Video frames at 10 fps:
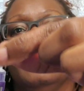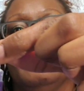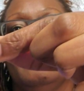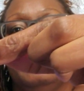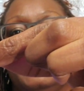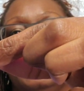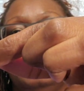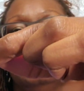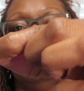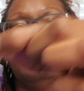
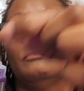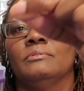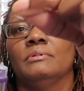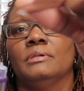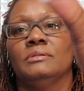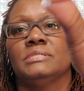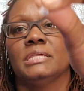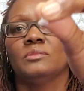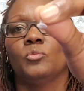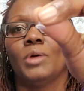Then you
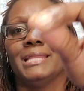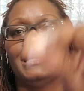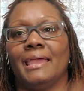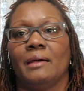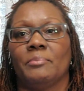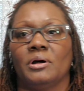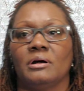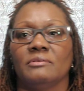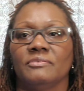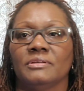take the white cap
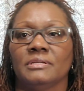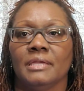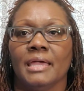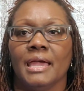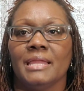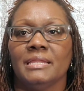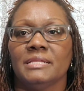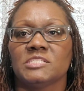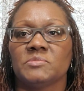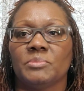off, and it
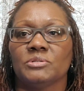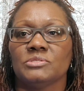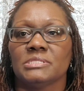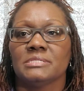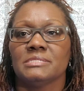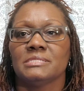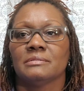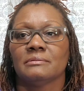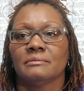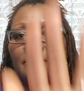exposes
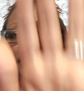the